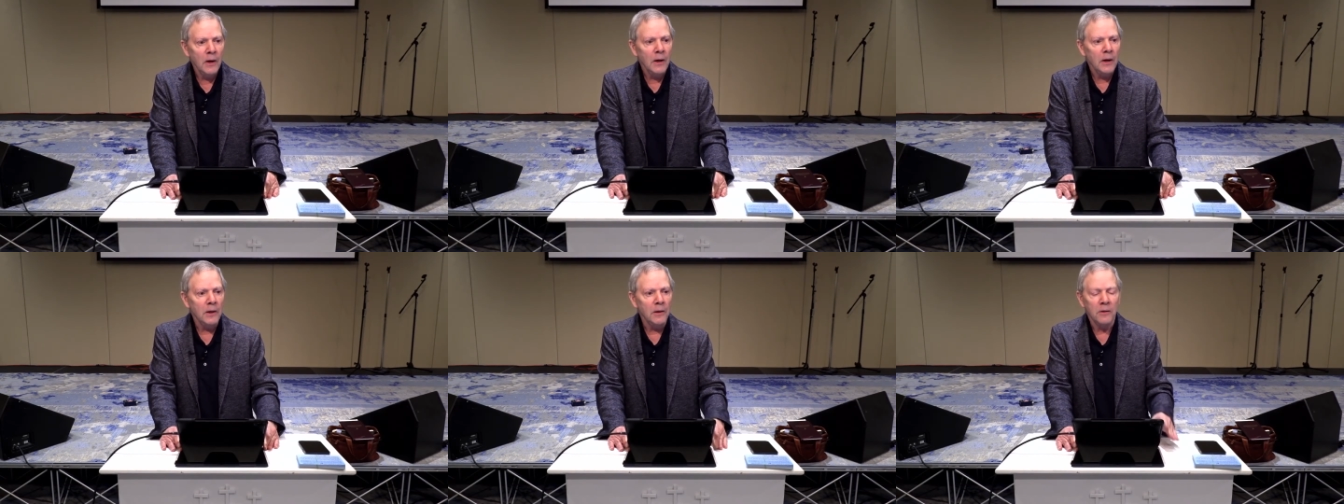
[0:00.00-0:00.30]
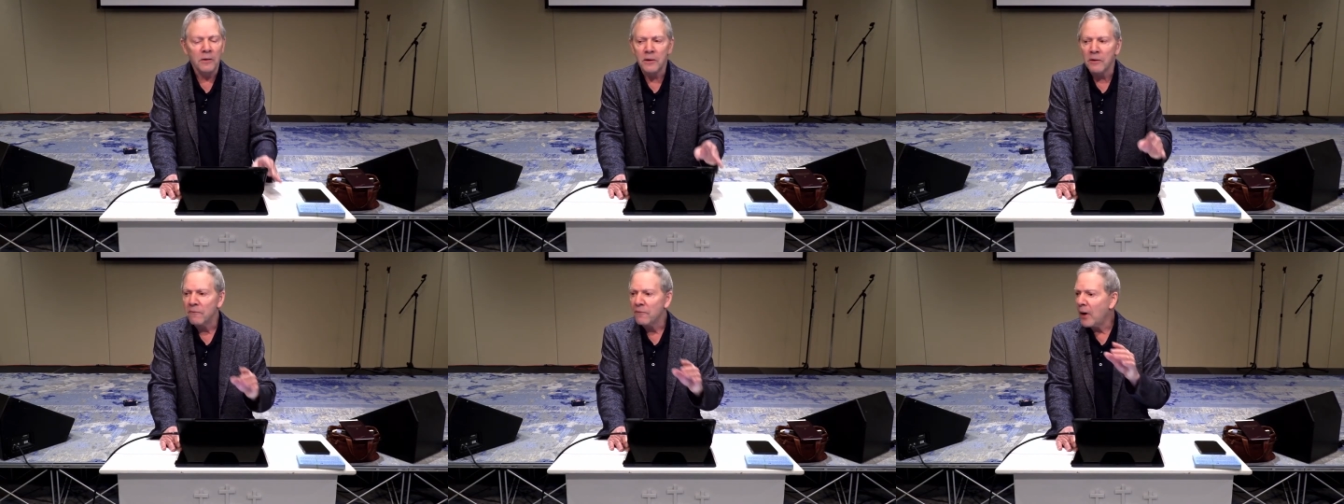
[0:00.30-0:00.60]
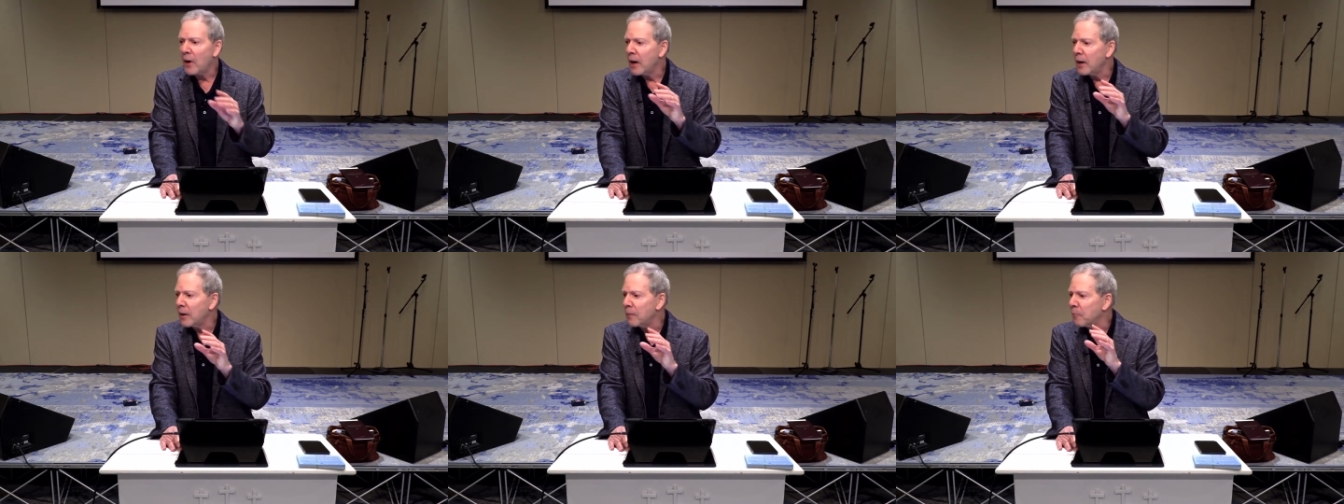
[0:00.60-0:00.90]
His
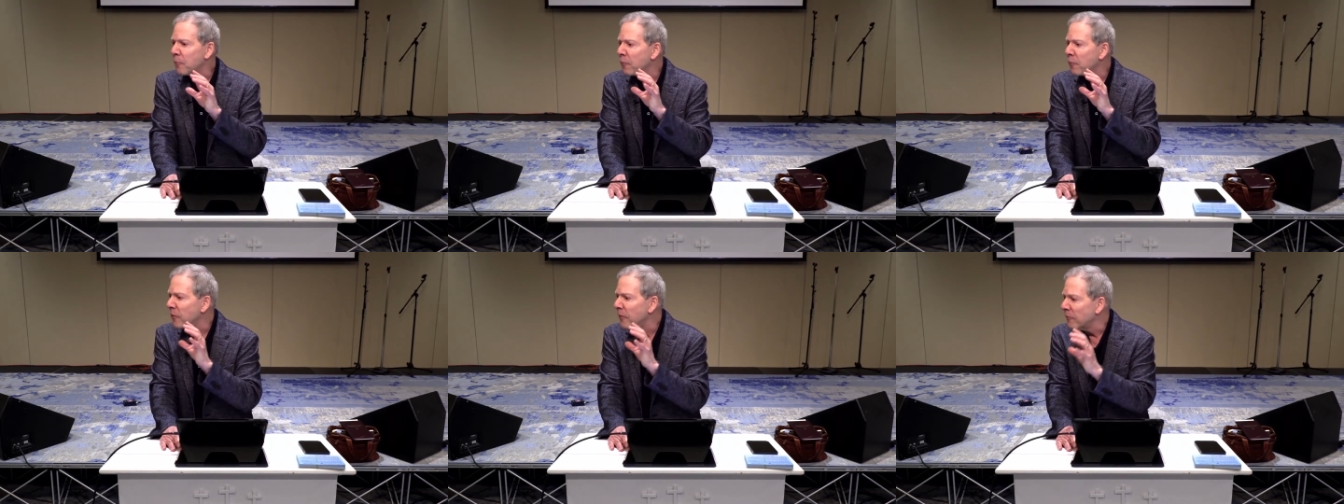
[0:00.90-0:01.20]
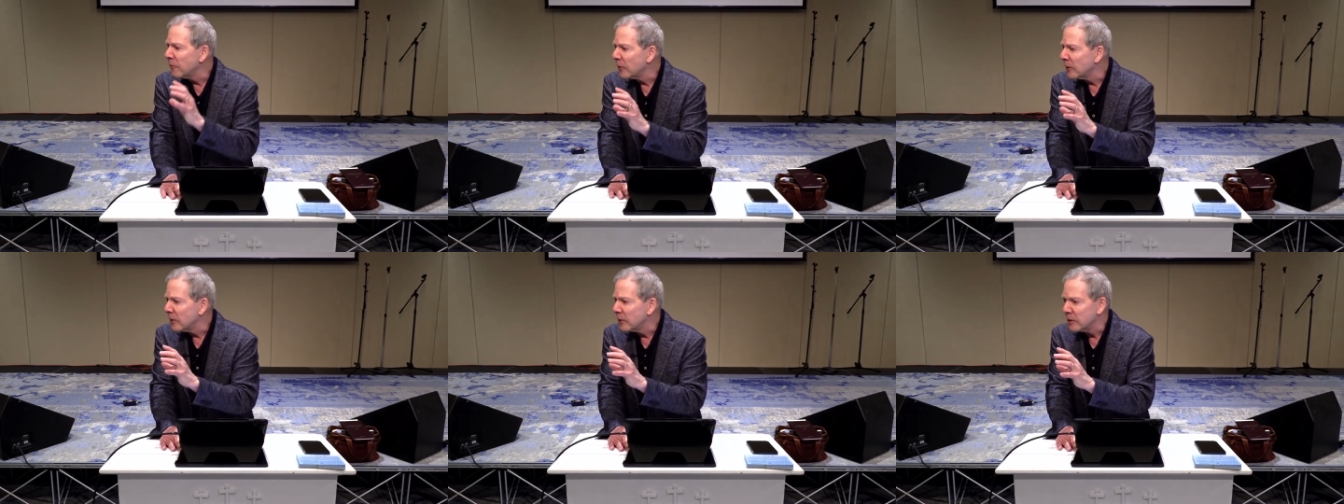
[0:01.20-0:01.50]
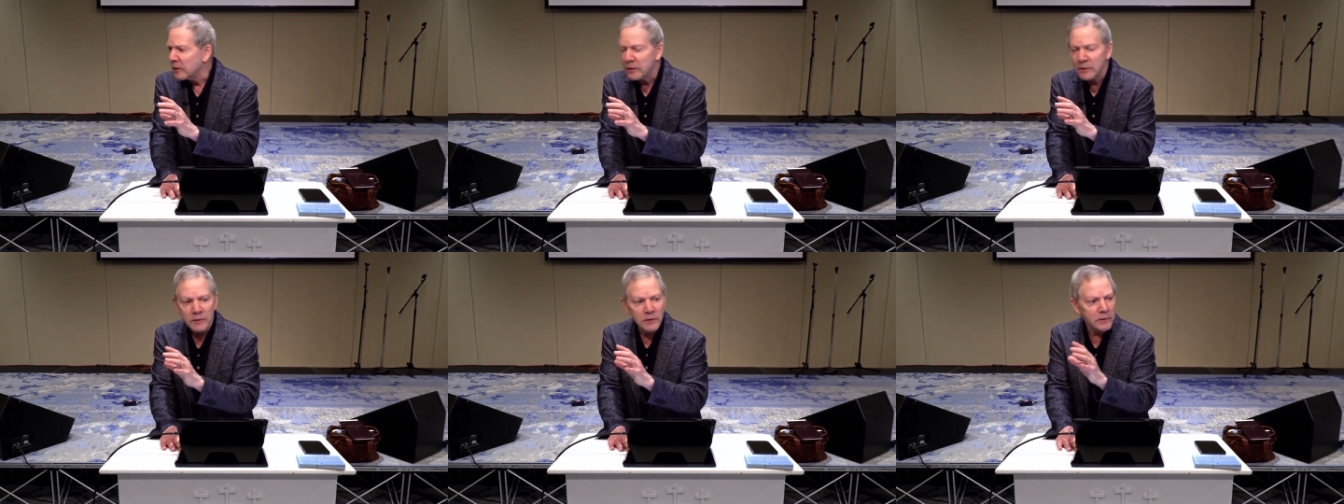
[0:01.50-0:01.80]
divine
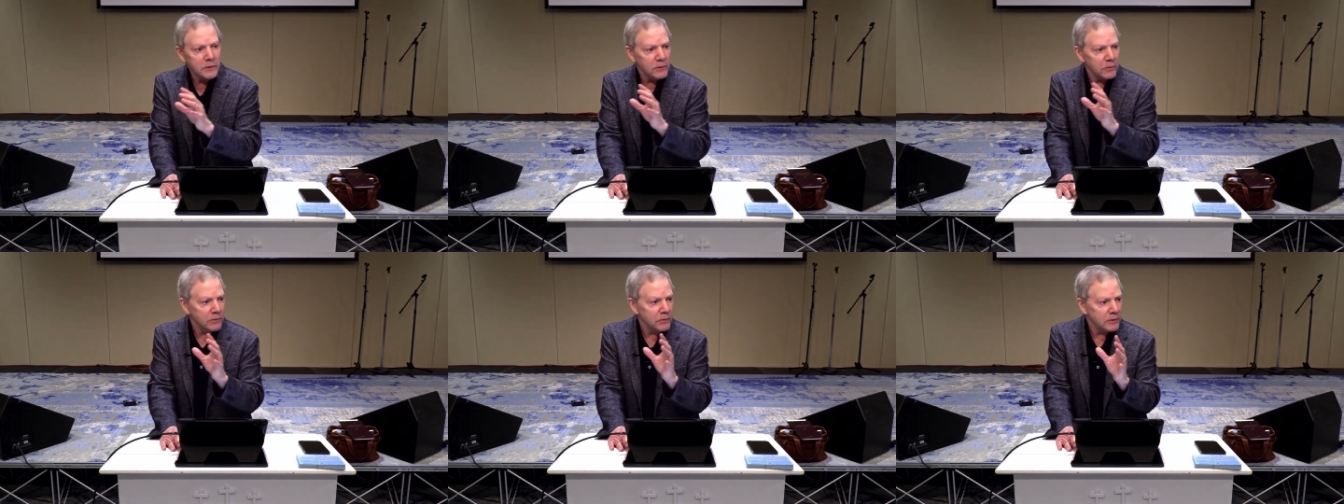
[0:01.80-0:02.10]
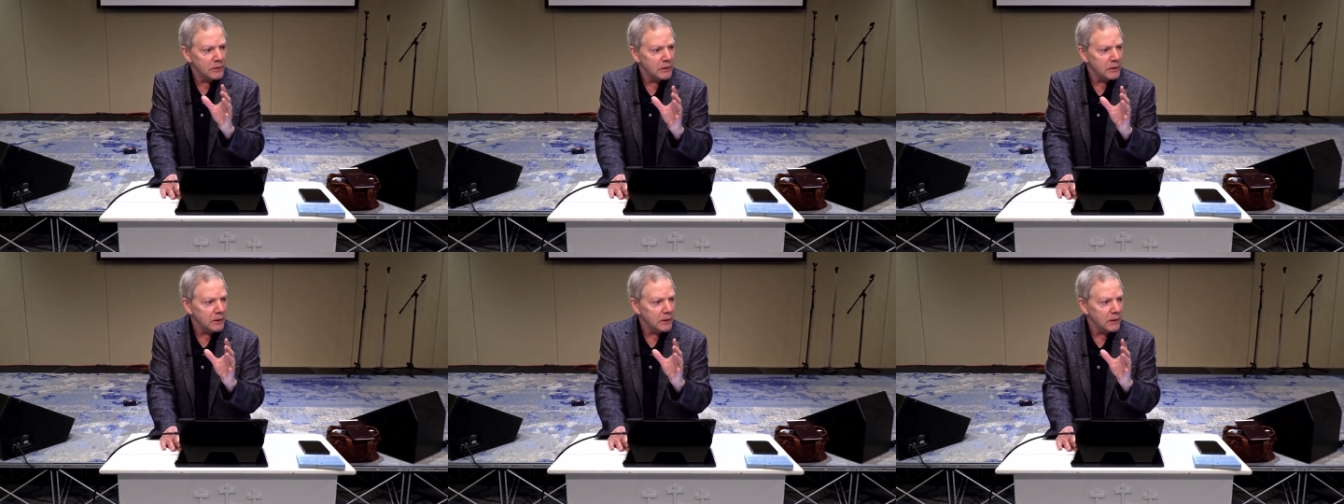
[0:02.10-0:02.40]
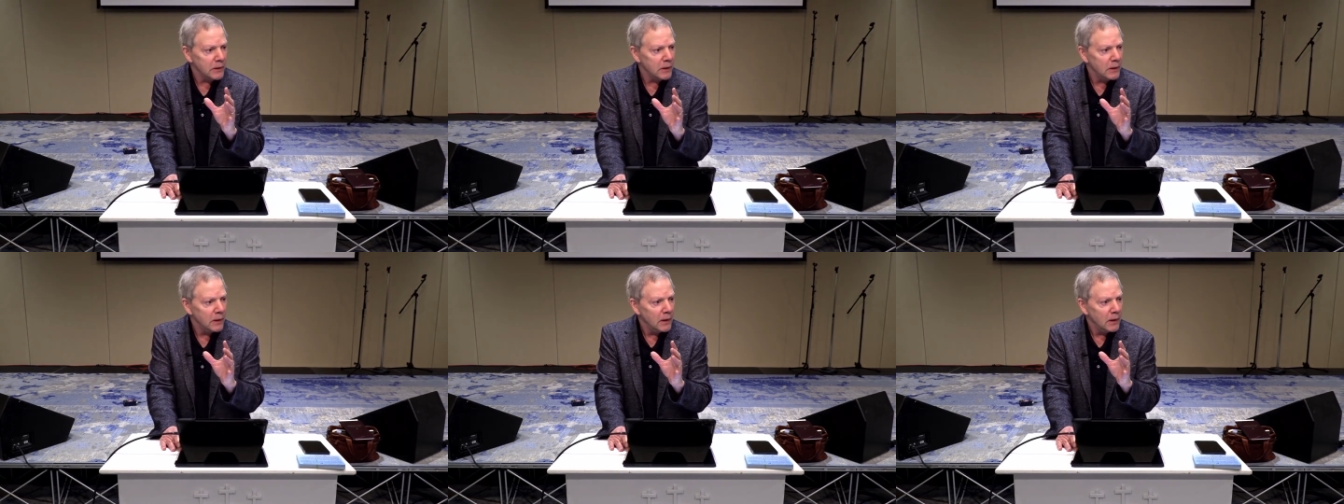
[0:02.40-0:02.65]
privileges, you see,